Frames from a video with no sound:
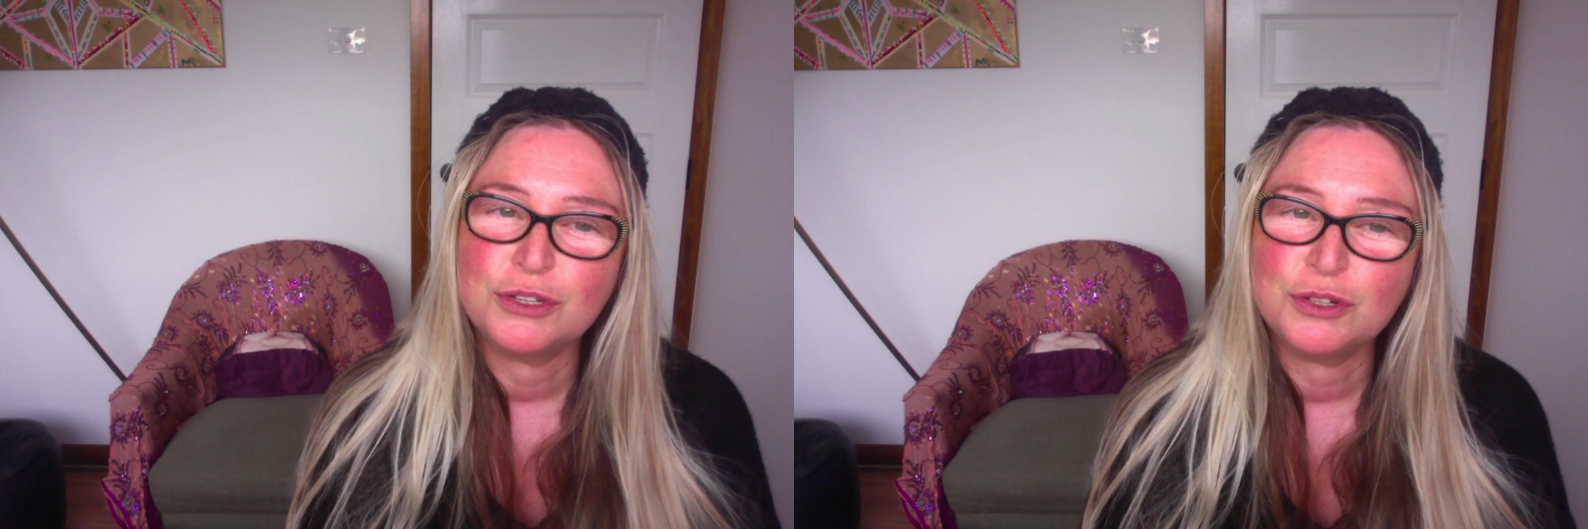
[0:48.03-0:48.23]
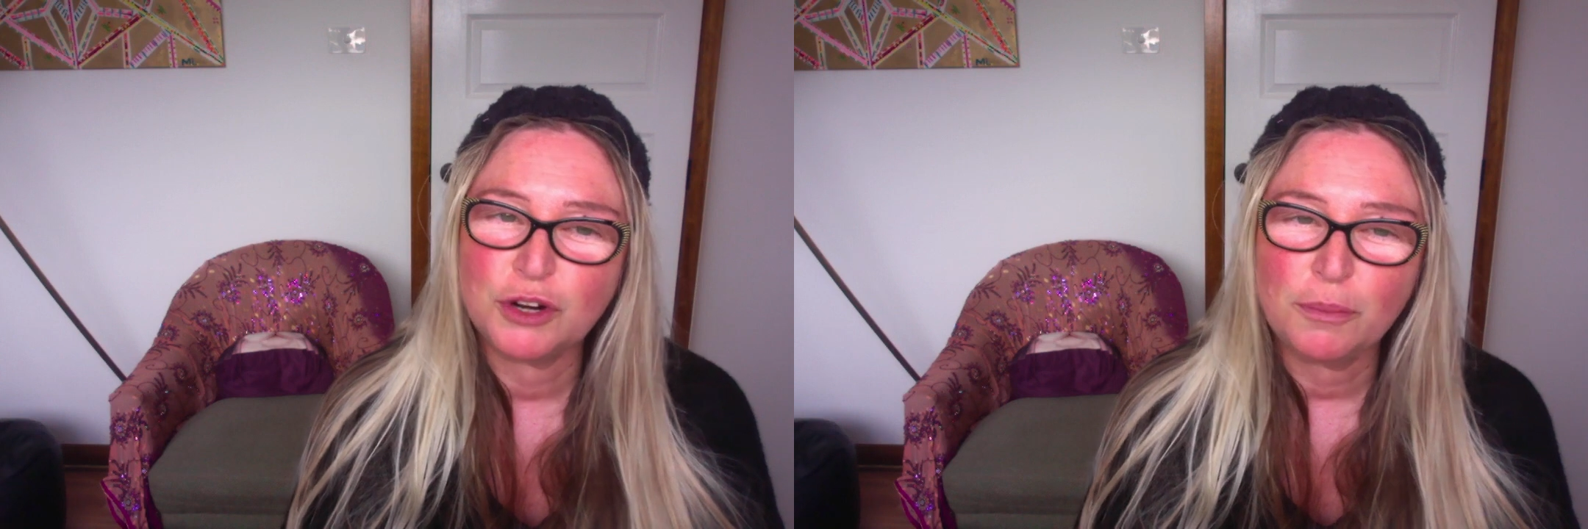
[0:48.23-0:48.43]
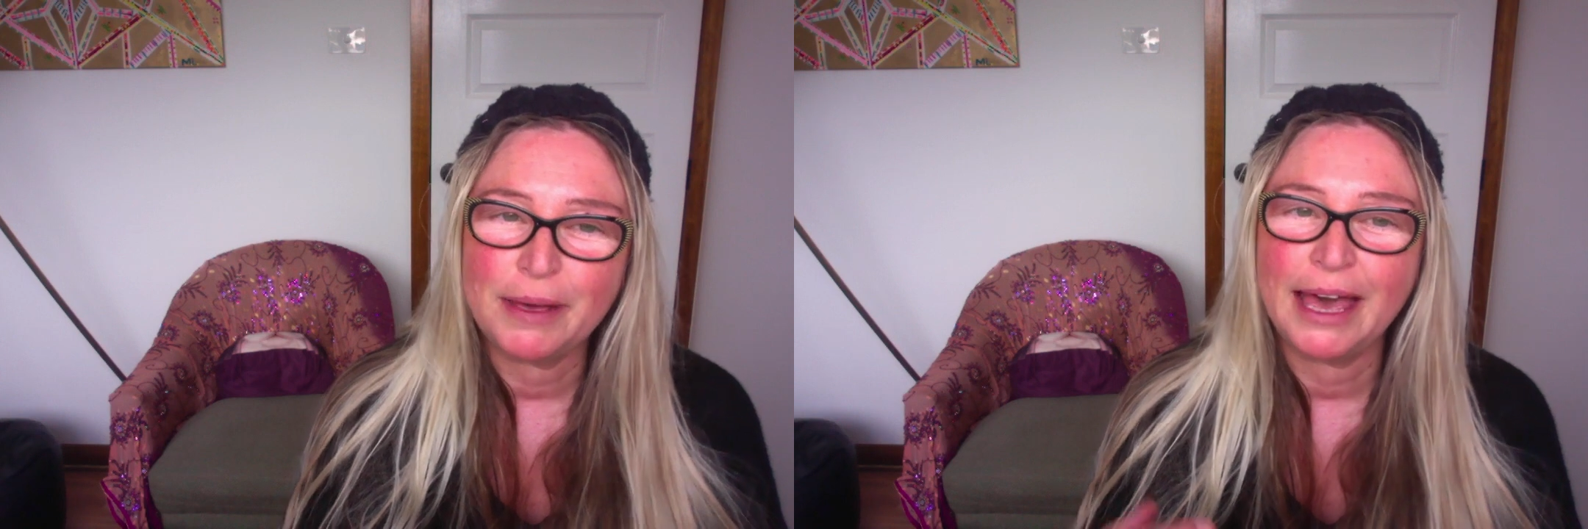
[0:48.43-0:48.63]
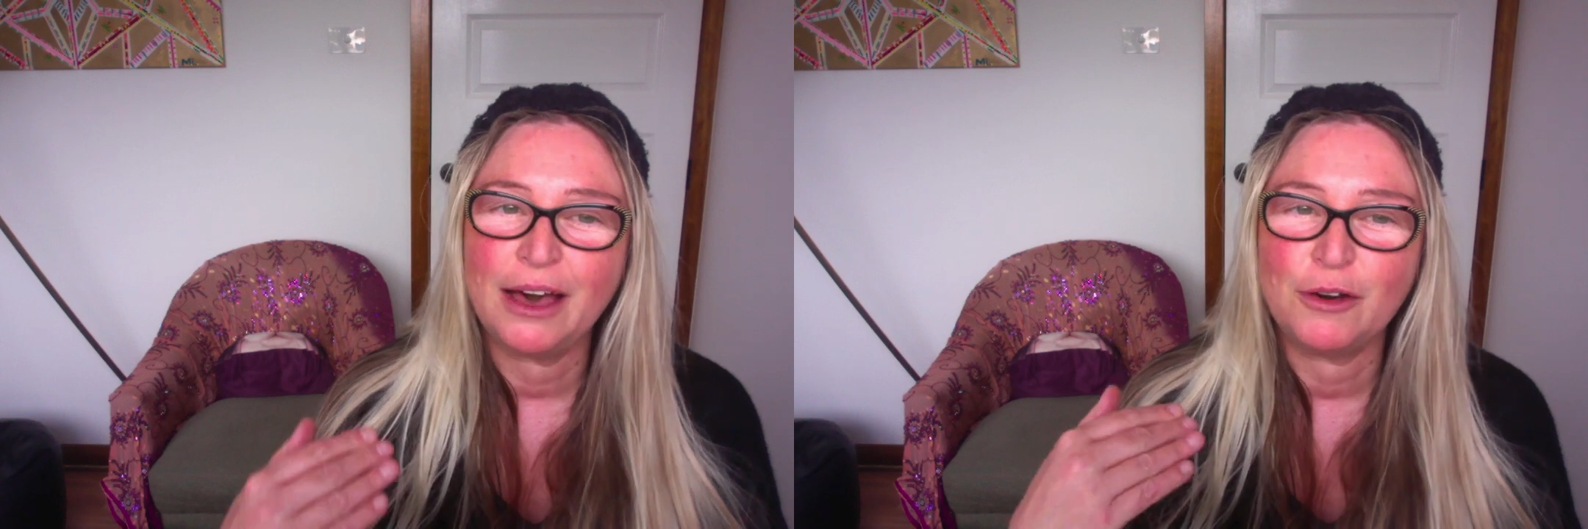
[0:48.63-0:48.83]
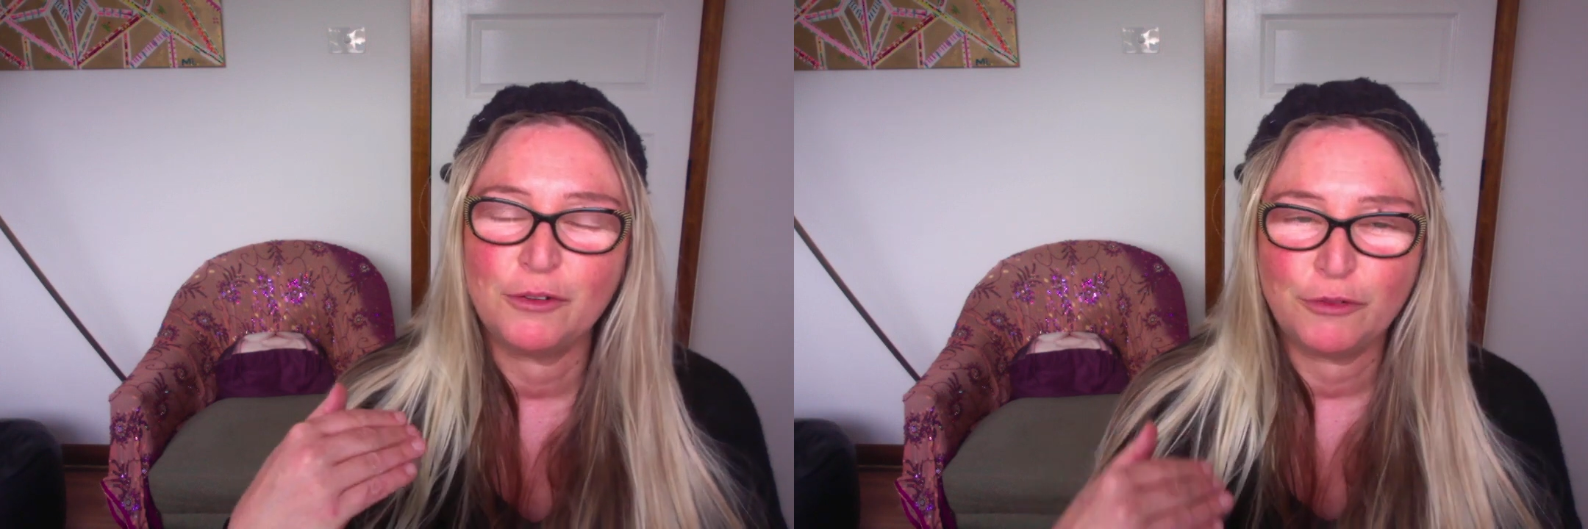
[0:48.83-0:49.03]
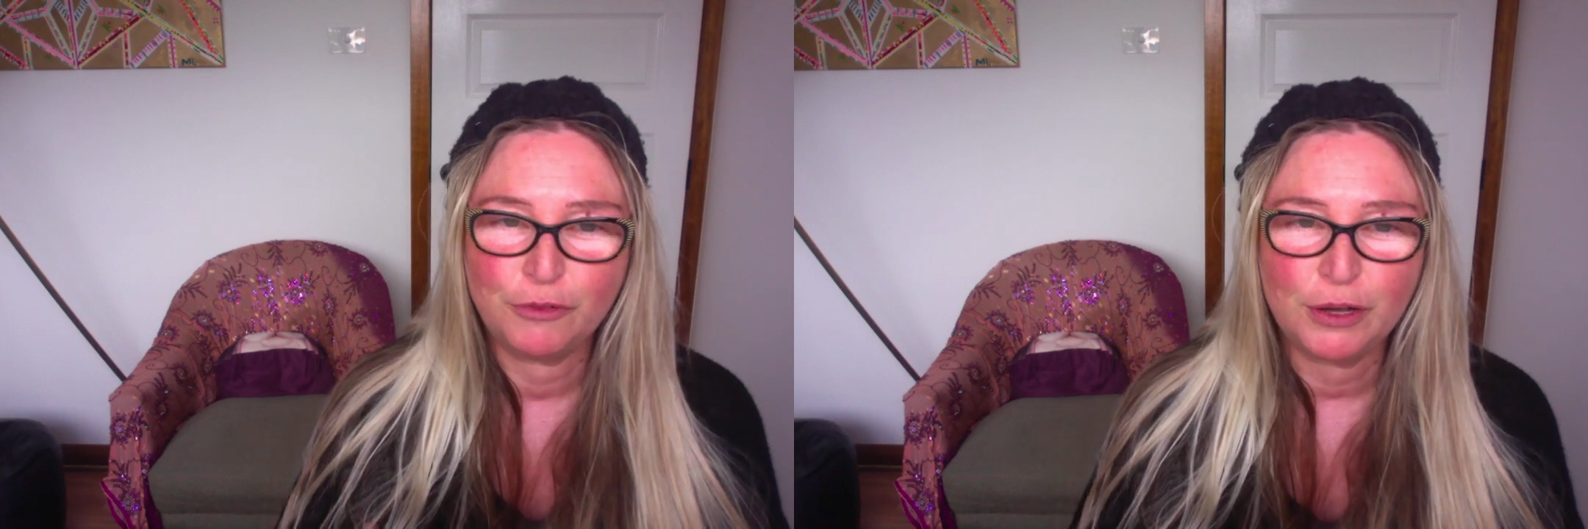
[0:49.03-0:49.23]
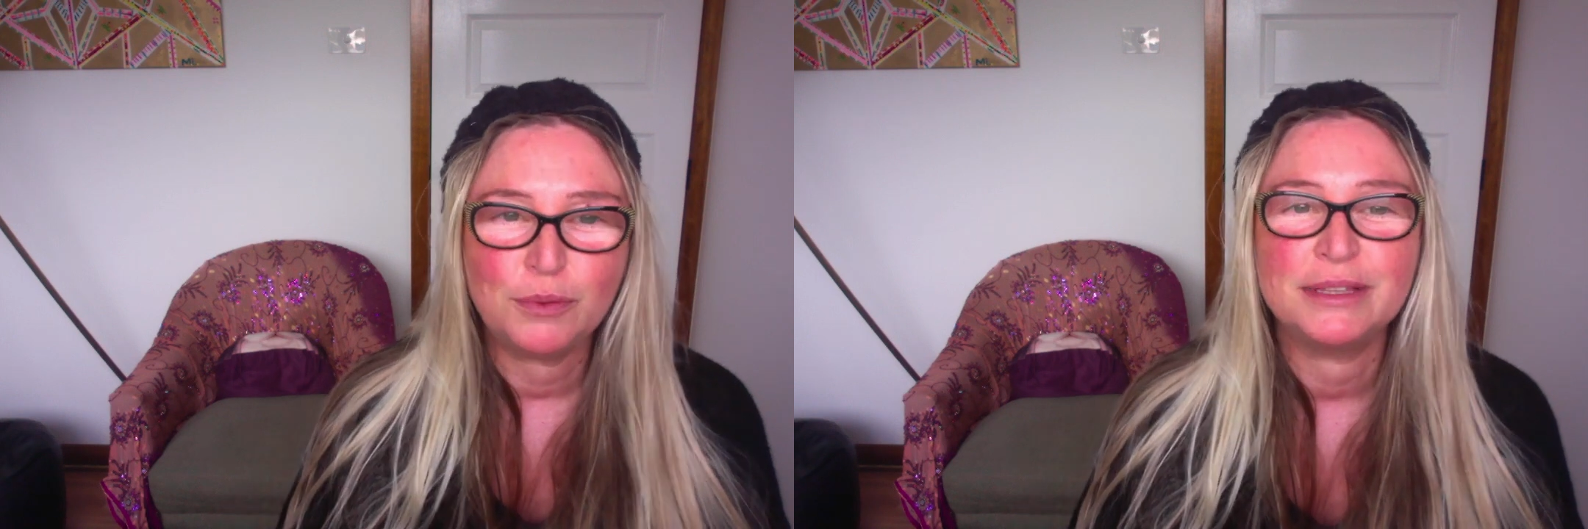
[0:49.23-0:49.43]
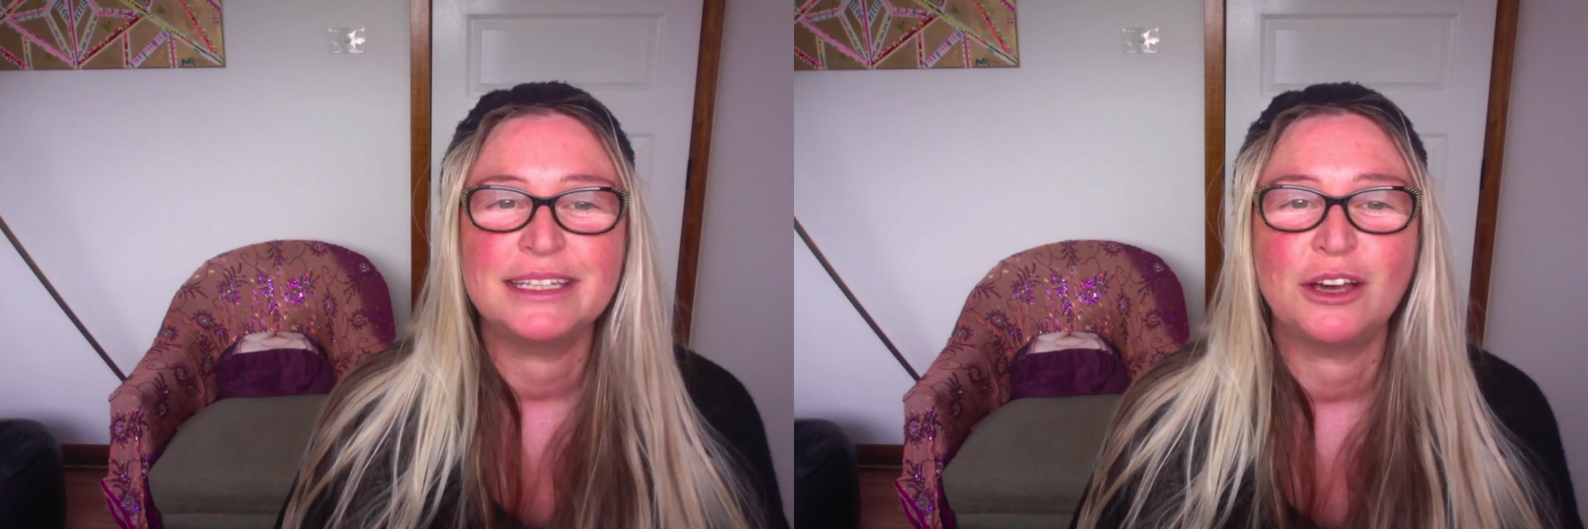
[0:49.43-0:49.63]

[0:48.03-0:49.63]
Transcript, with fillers: drop our frequency